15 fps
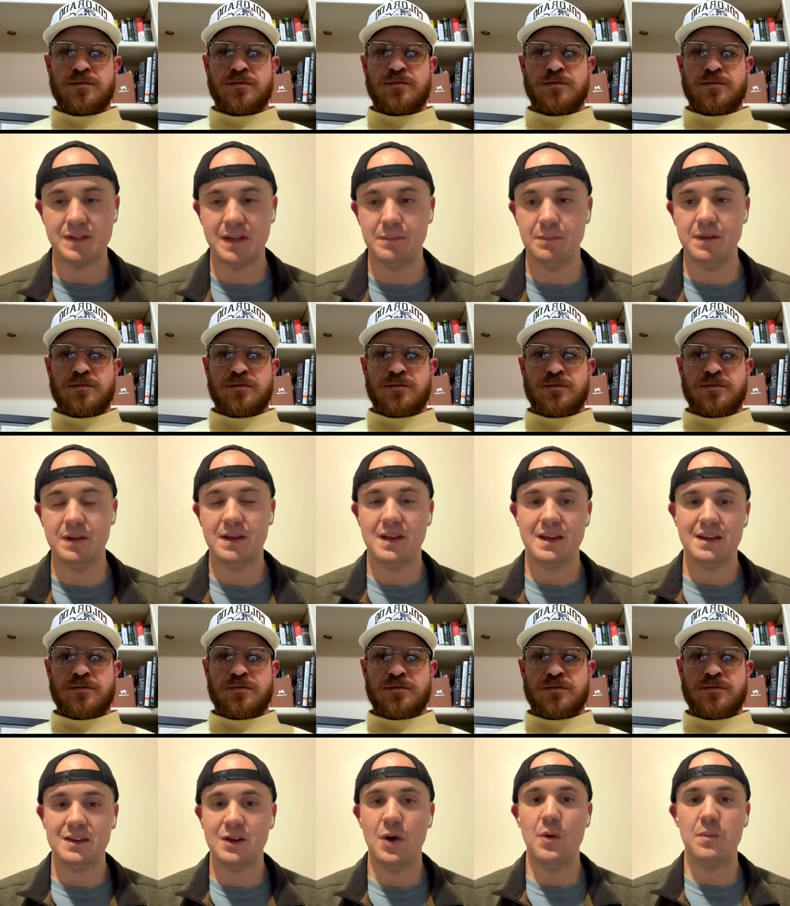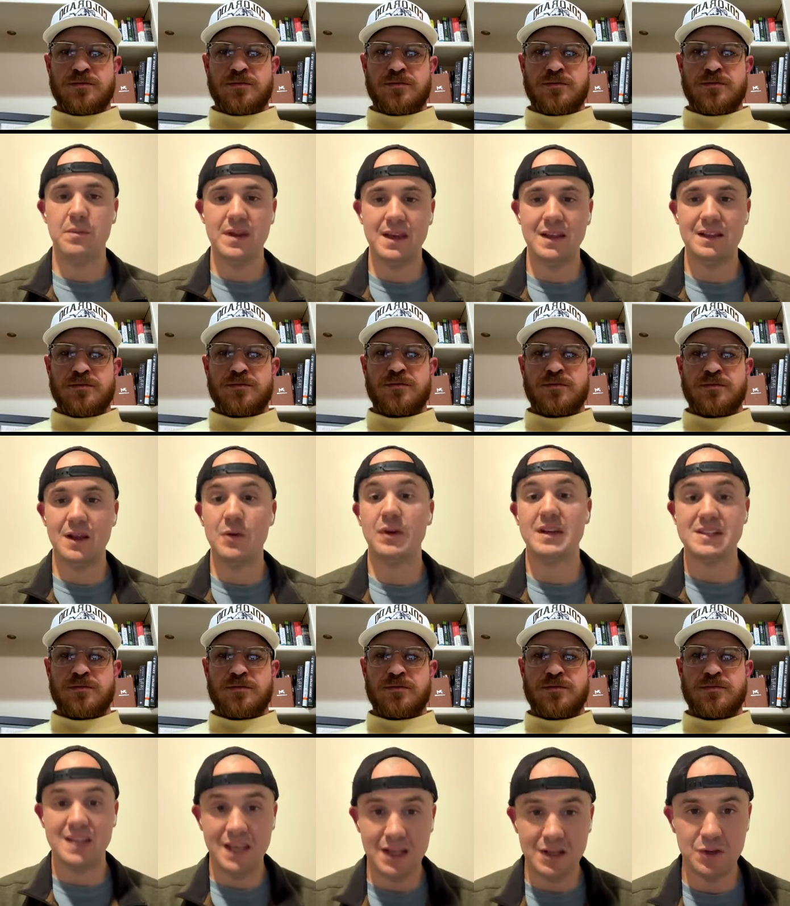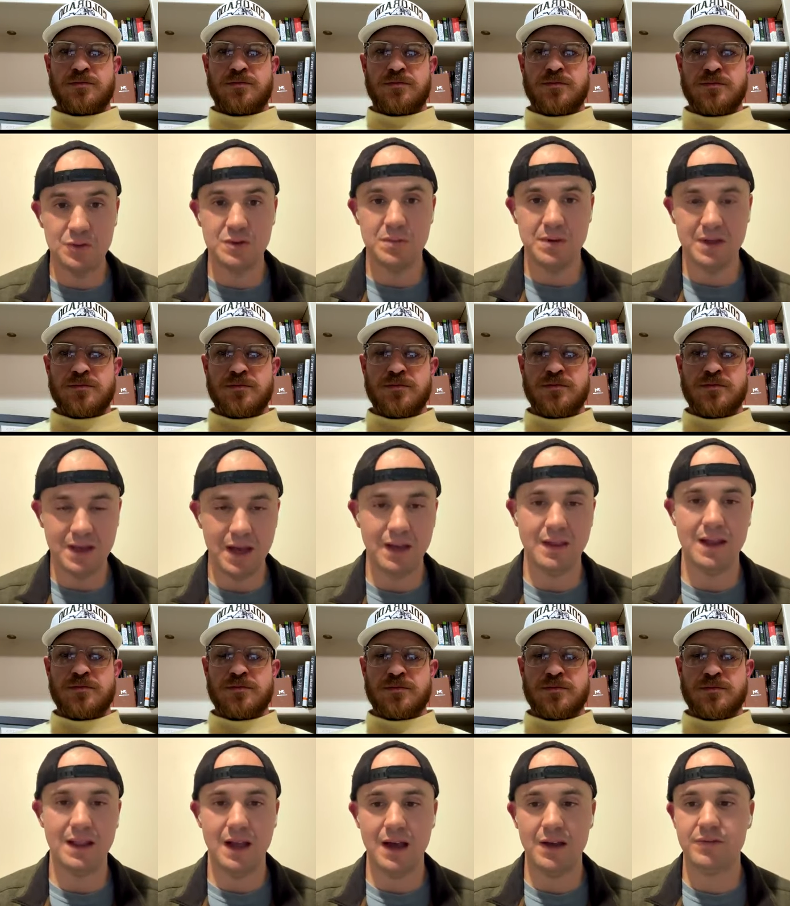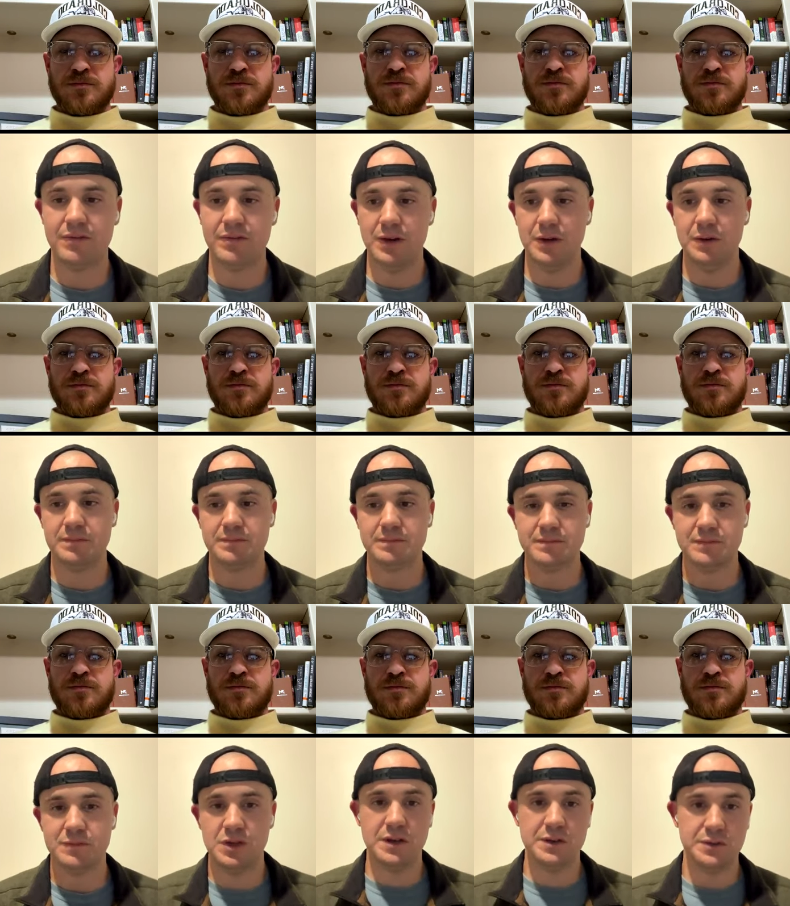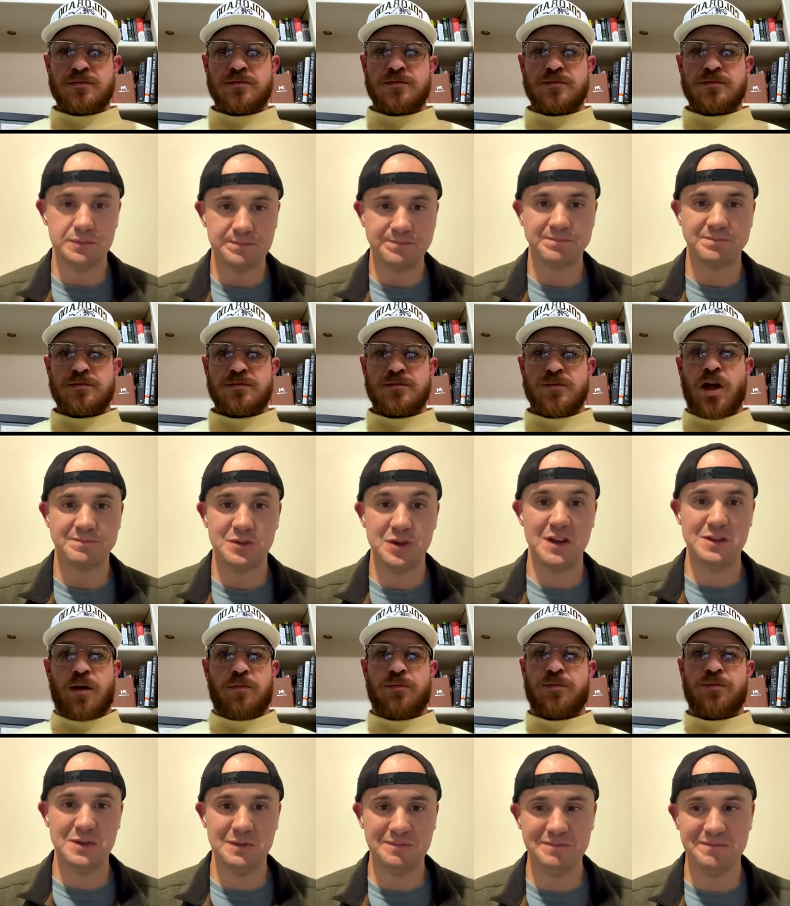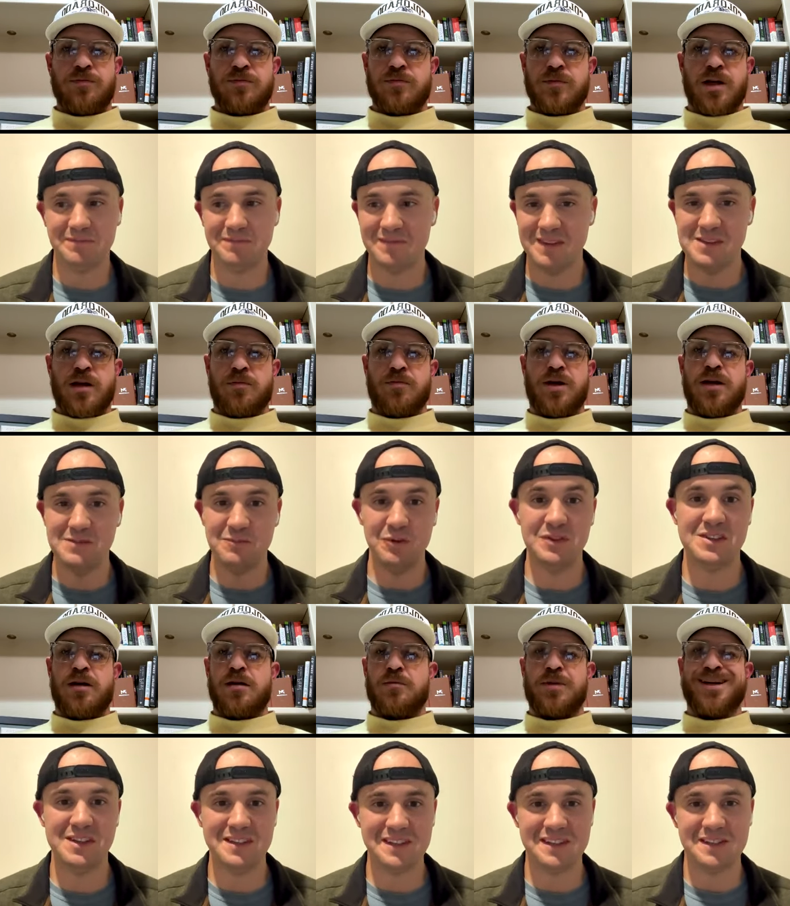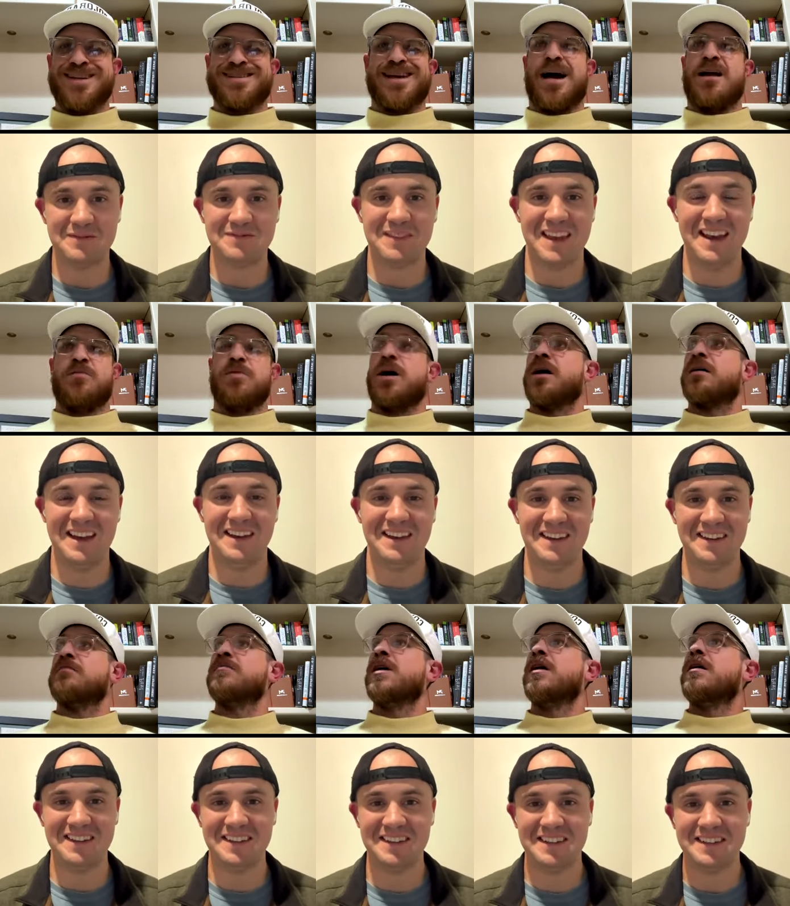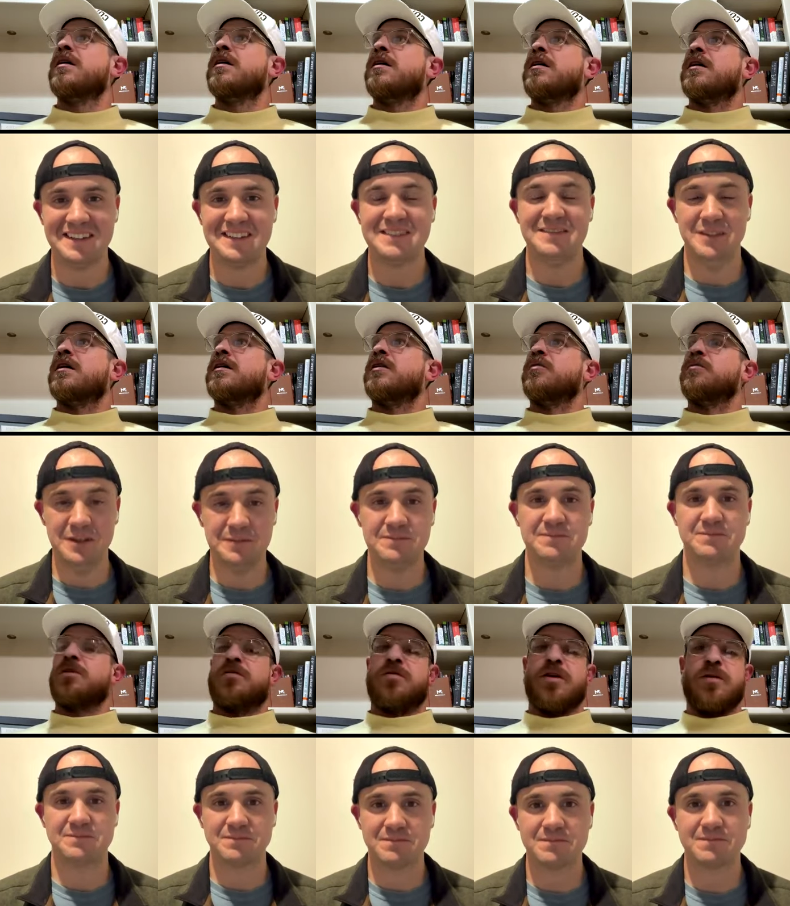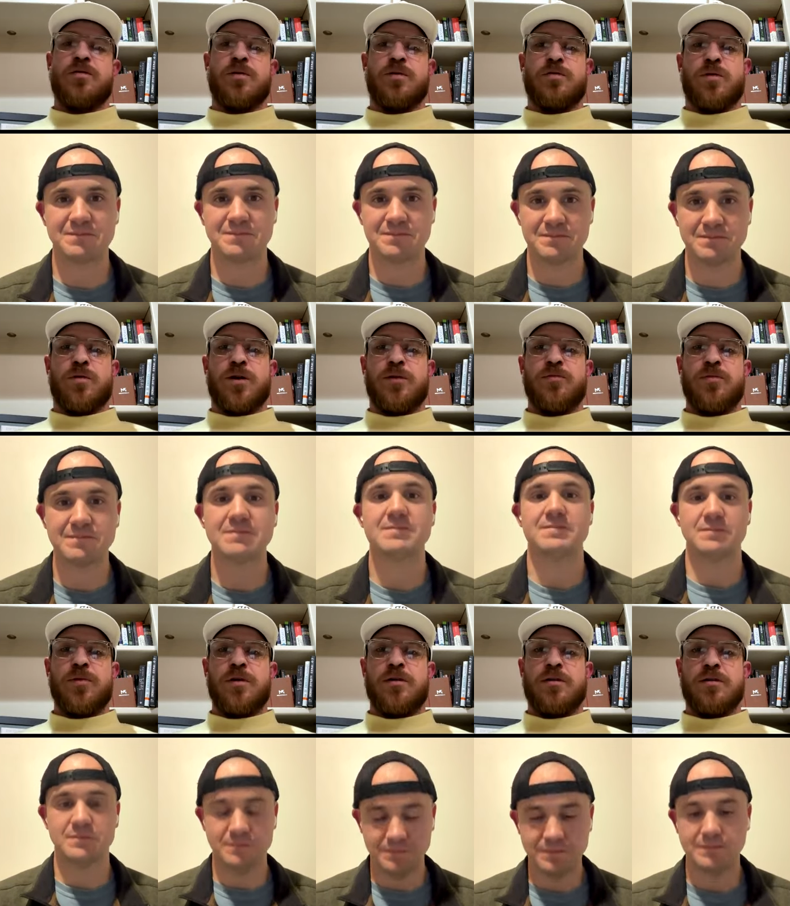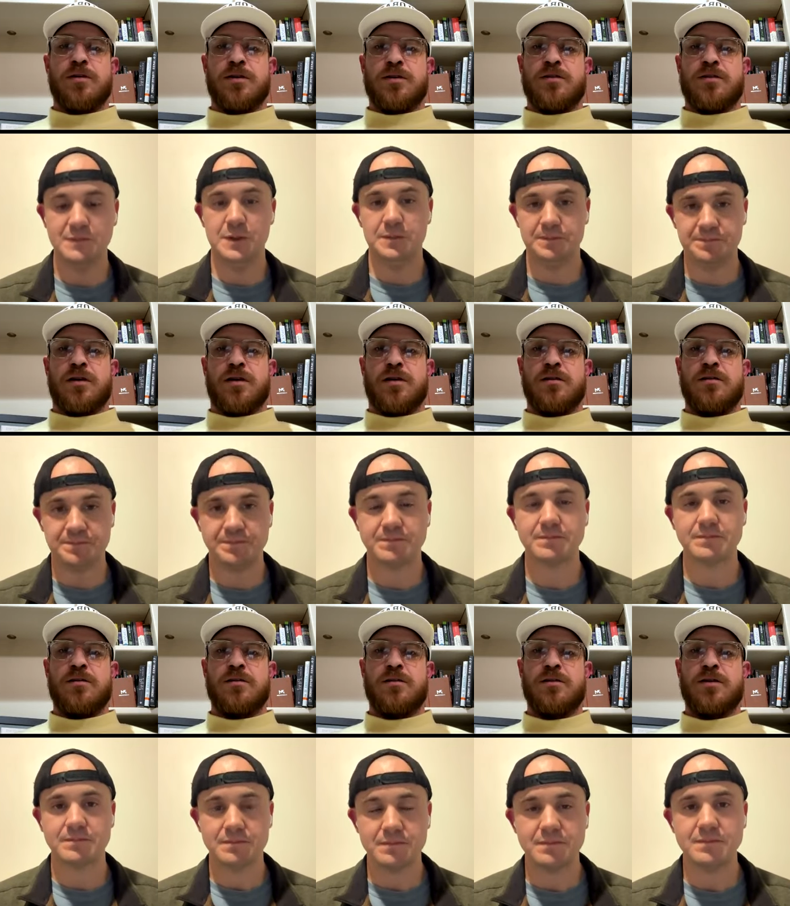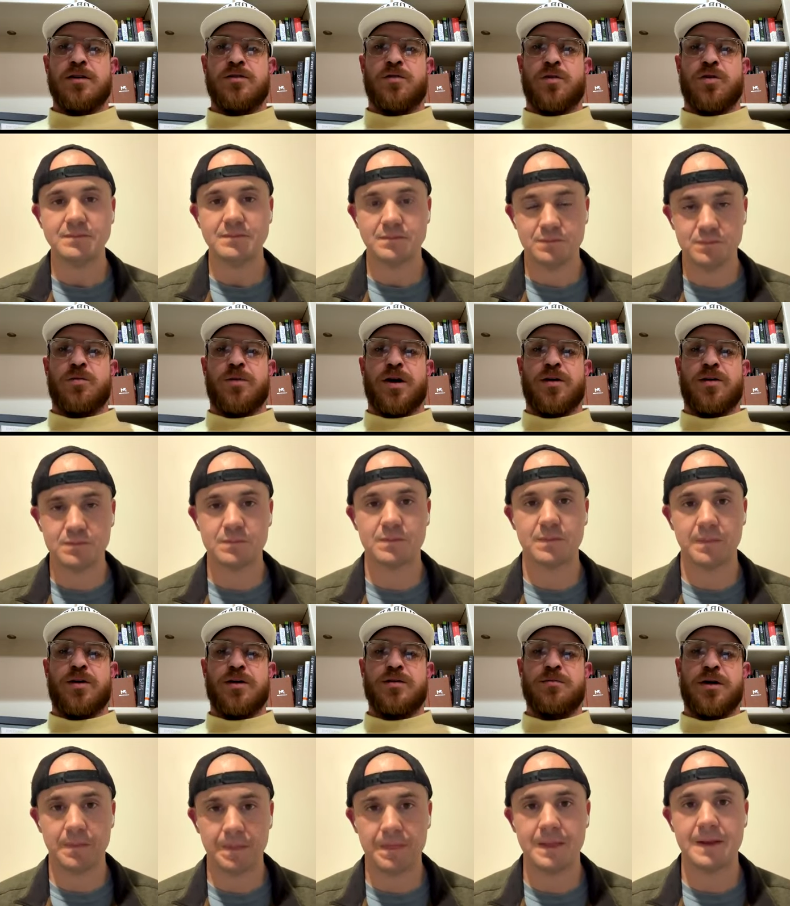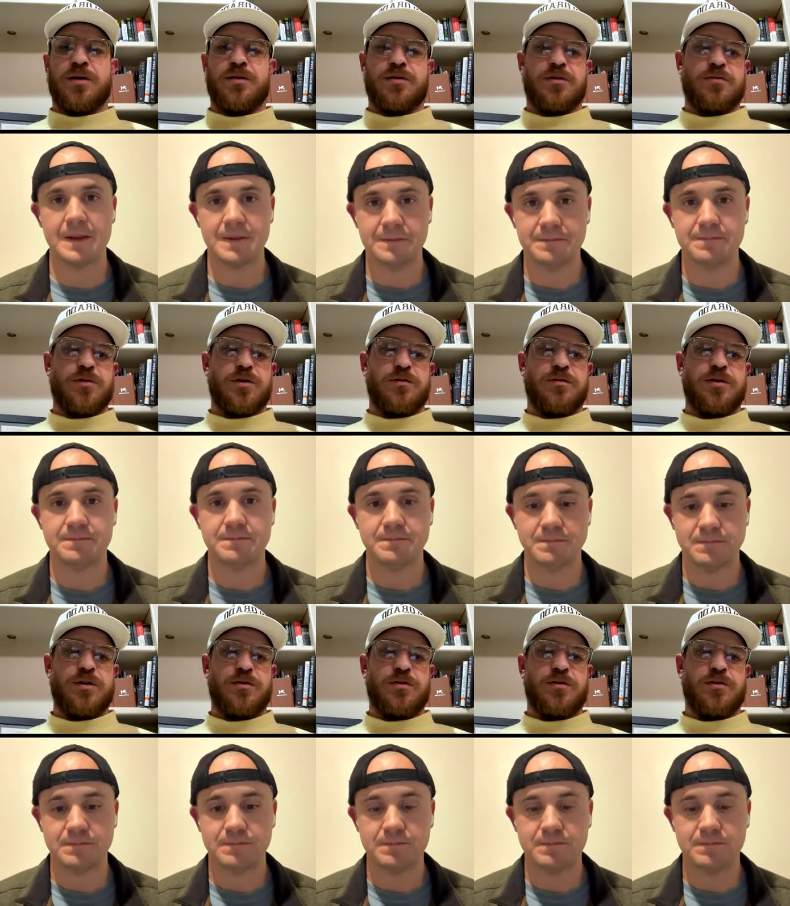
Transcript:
Speaker 1: saying, be don't be don't continue to be down that life. You know, change. Yeah. Try to. And be be
Speaker 2: excited by it. Uh, yep. Don't be fearful for it. That's uh, it's for the better, and it's a positive move in the